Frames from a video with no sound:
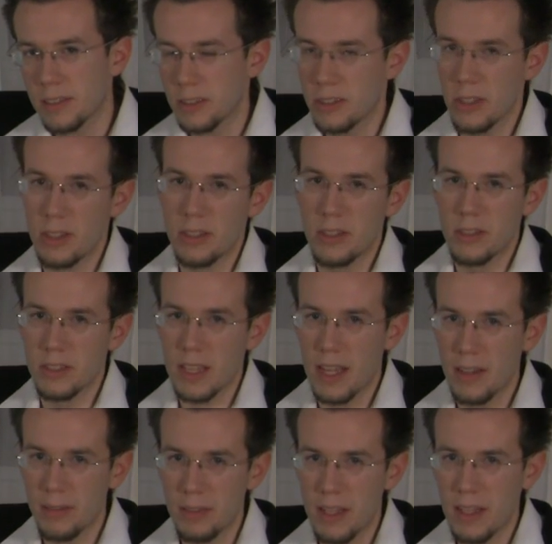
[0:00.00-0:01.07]
So you'd use
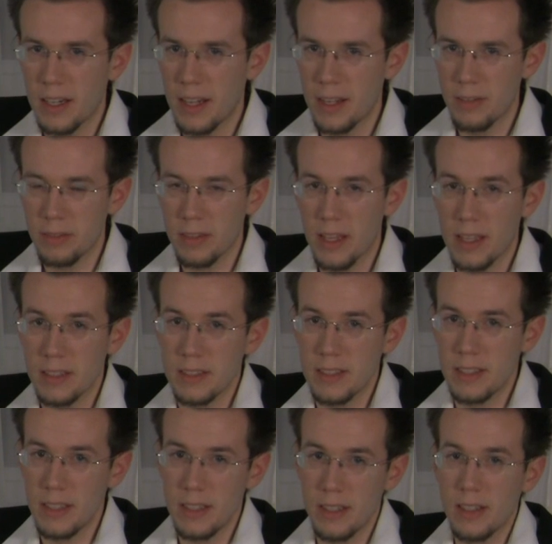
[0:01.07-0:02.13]
A flat,
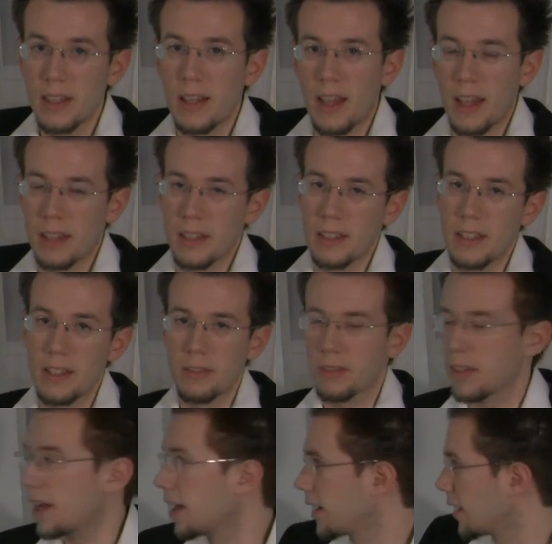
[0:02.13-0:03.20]
C, and then E
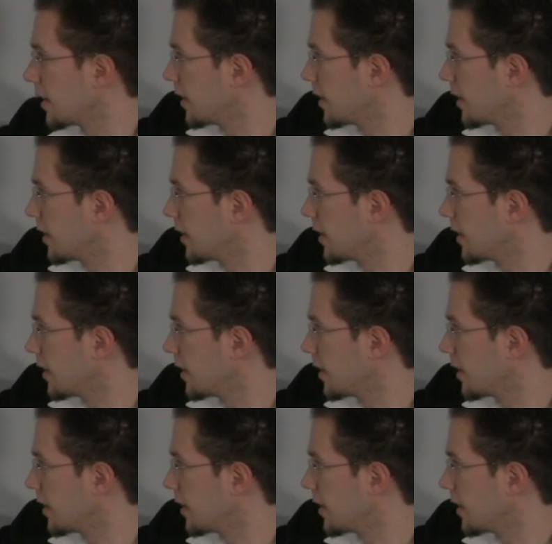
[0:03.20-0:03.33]
flat.